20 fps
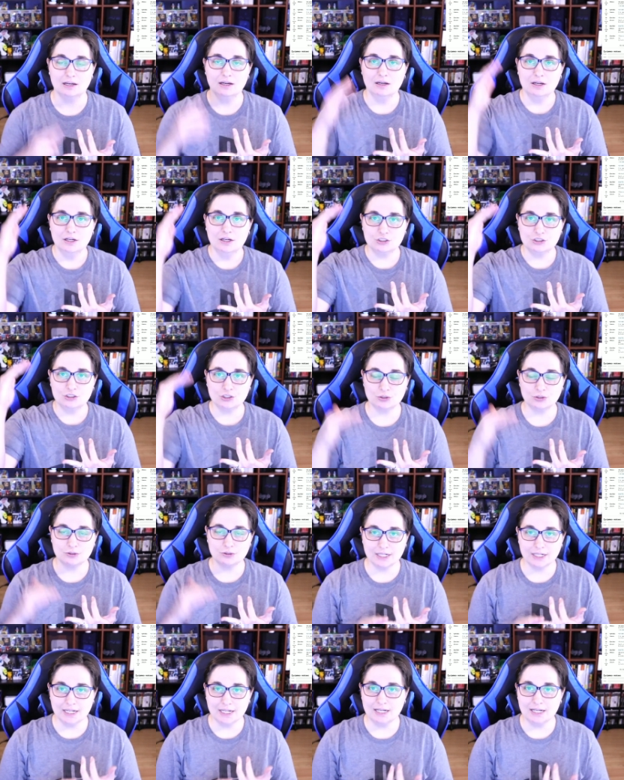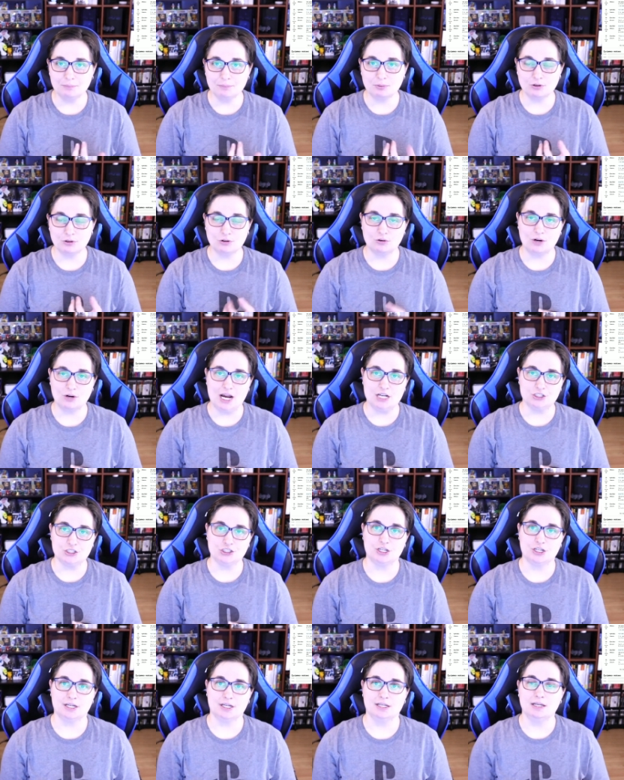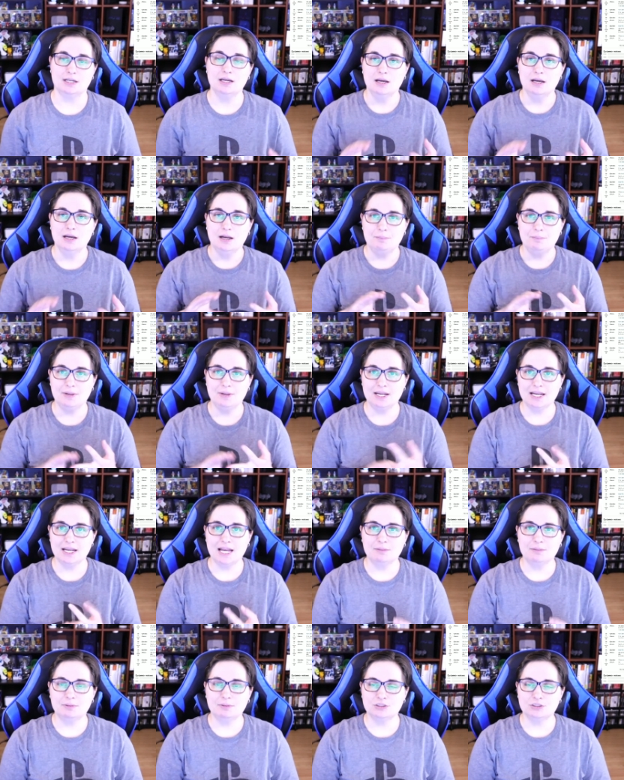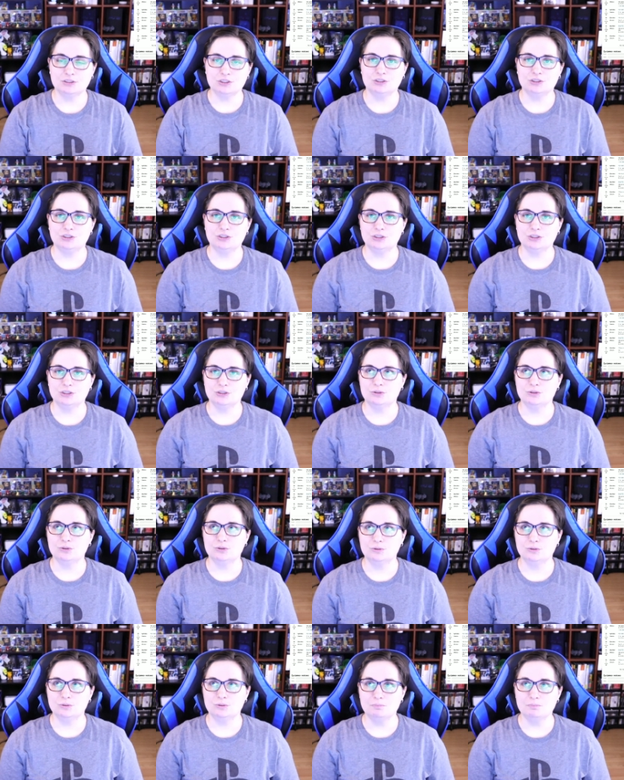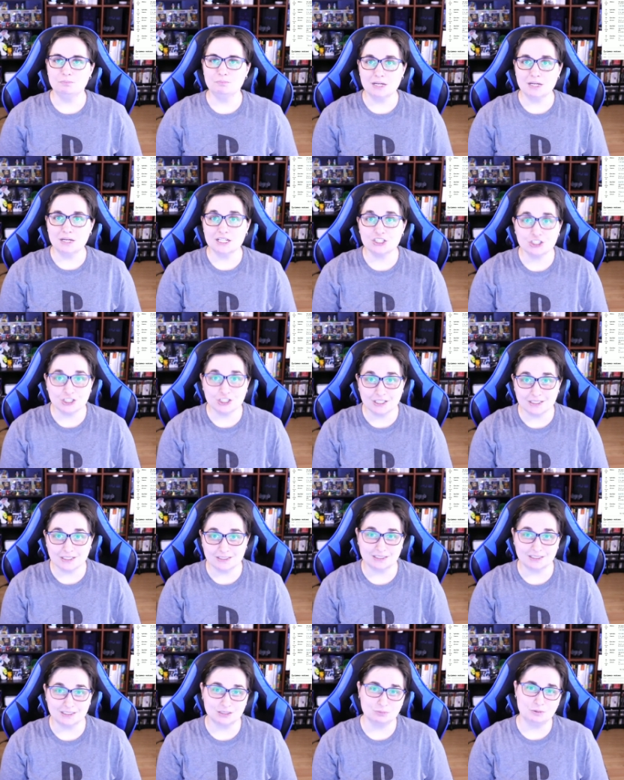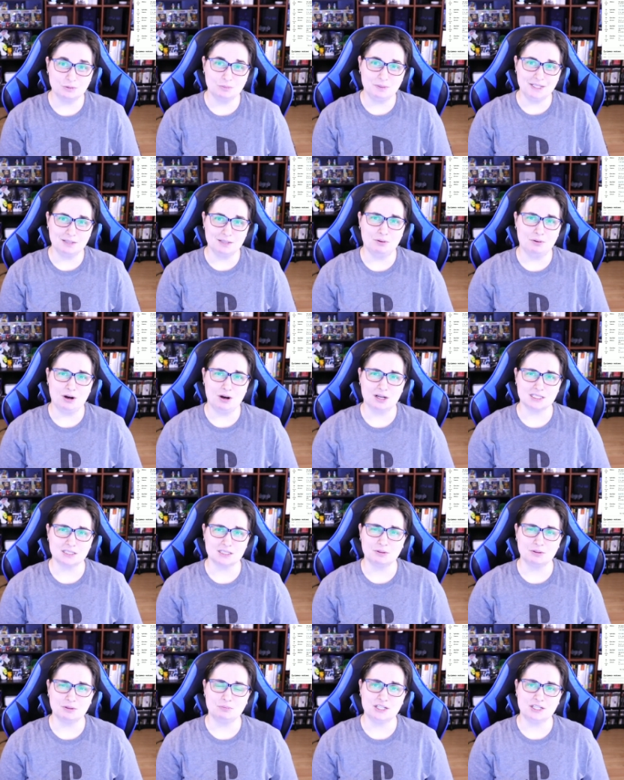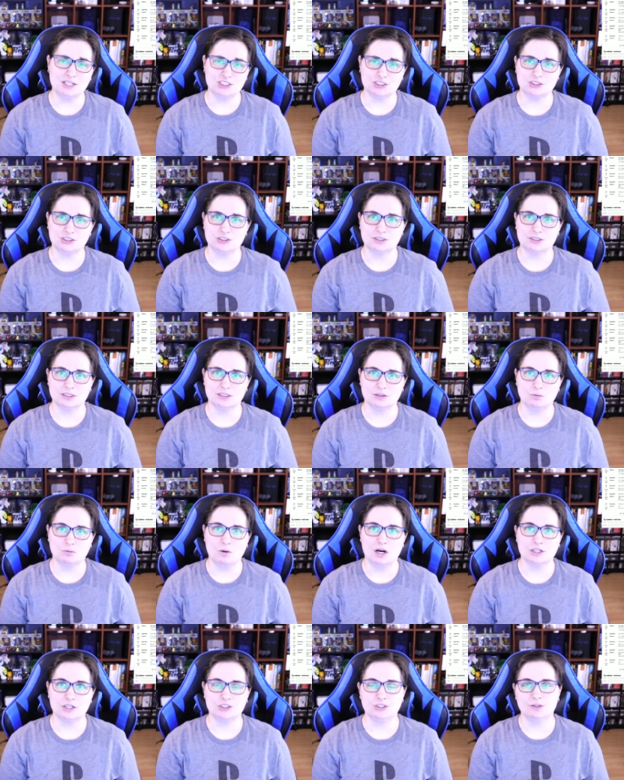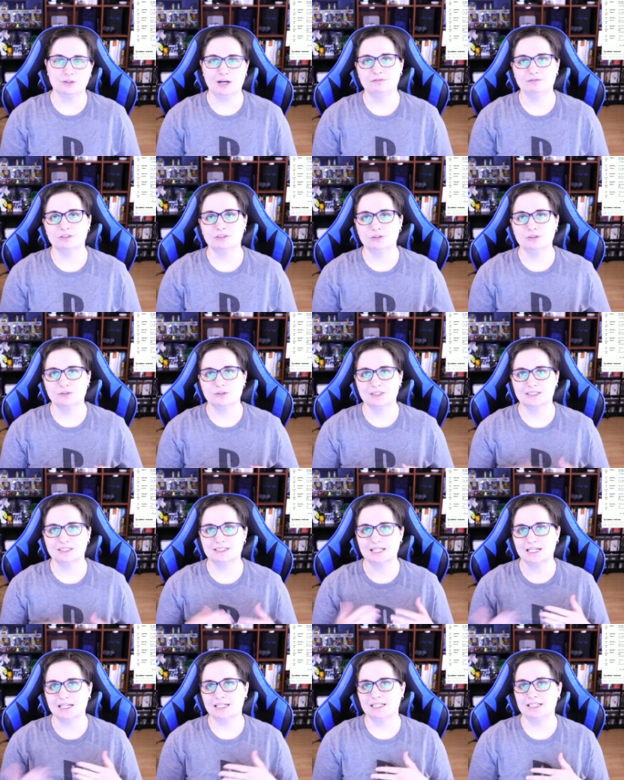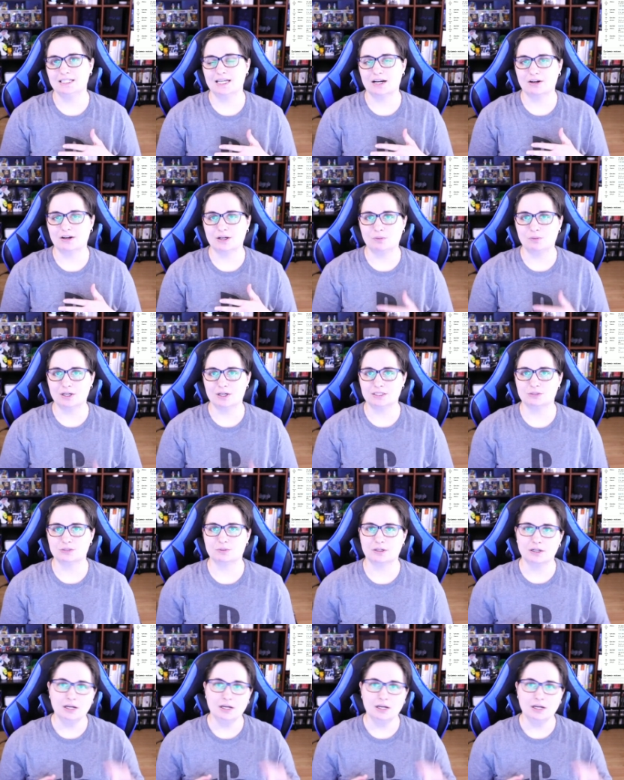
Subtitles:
tree progression. Being able to do missions will be impossible by just using the watch. You have to do the secondary ones where